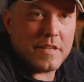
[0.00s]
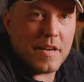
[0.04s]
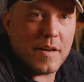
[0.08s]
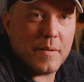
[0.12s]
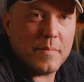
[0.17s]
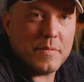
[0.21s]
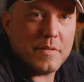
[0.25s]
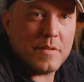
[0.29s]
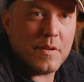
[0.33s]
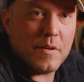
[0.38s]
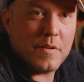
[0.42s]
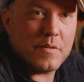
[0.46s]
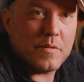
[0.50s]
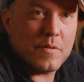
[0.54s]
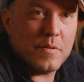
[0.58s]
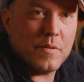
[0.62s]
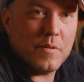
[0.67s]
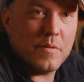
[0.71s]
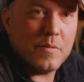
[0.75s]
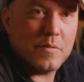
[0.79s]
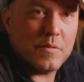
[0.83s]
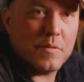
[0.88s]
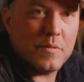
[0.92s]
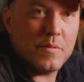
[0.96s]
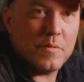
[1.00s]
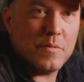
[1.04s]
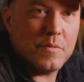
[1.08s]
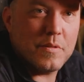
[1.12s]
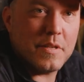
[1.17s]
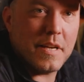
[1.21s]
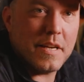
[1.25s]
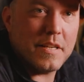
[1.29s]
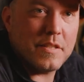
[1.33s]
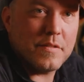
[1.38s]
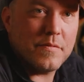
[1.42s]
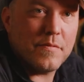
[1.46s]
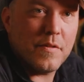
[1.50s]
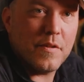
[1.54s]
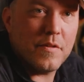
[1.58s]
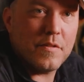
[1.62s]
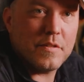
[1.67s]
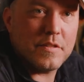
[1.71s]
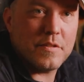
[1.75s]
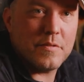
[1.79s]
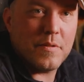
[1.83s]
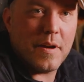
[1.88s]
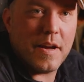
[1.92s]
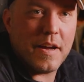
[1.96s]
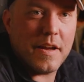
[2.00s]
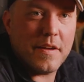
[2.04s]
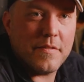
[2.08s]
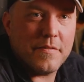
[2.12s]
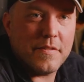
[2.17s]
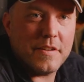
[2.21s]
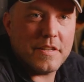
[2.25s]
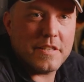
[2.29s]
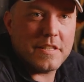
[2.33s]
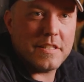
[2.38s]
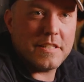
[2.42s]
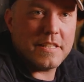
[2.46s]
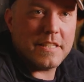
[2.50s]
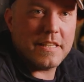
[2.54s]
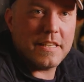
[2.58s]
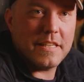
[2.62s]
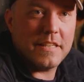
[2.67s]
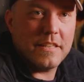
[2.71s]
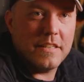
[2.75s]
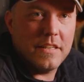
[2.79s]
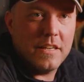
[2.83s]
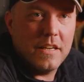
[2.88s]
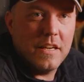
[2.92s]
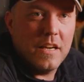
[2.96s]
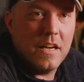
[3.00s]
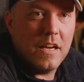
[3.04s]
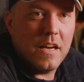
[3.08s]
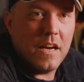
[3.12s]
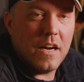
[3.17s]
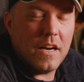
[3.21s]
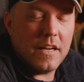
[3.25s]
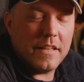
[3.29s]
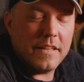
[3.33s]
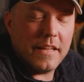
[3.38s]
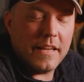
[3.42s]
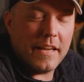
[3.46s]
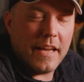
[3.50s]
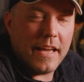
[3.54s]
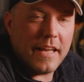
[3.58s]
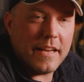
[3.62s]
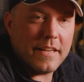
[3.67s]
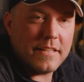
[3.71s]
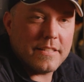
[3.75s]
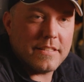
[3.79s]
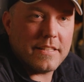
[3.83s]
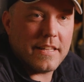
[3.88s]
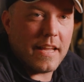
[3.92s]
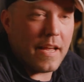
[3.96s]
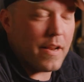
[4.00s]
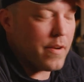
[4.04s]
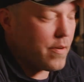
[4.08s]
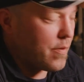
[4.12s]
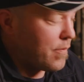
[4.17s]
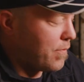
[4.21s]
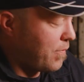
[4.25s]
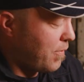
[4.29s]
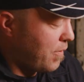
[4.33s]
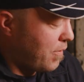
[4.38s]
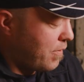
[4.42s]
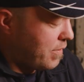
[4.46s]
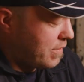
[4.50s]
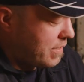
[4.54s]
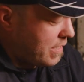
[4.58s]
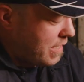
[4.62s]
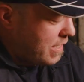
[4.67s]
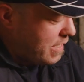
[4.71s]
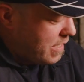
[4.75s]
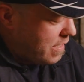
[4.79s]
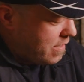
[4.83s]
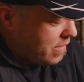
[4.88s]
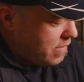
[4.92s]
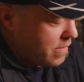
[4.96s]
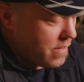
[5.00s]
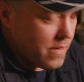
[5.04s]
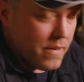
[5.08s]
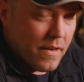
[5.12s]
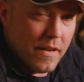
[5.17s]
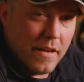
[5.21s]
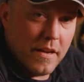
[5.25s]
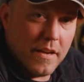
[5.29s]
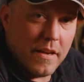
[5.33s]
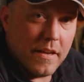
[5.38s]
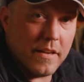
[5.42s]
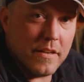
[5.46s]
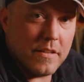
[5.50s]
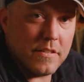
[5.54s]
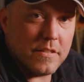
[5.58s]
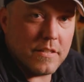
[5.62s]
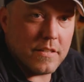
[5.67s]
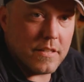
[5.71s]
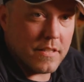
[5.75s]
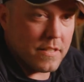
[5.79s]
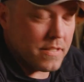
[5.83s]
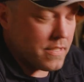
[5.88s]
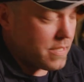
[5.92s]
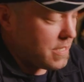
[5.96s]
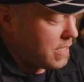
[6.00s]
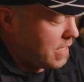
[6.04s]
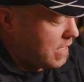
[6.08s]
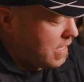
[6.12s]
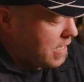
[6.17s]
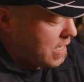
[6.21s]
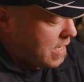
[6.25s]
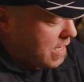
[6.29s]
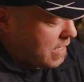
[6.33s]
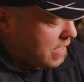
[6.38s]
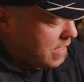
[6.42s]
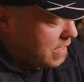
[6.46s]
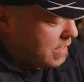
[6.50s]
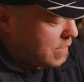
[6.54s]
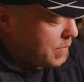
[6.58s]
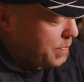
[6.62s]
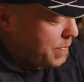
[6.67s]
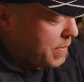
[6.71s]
job is also to change the furnace to high efficiency. They had a standard furnace in here, and as you can see on these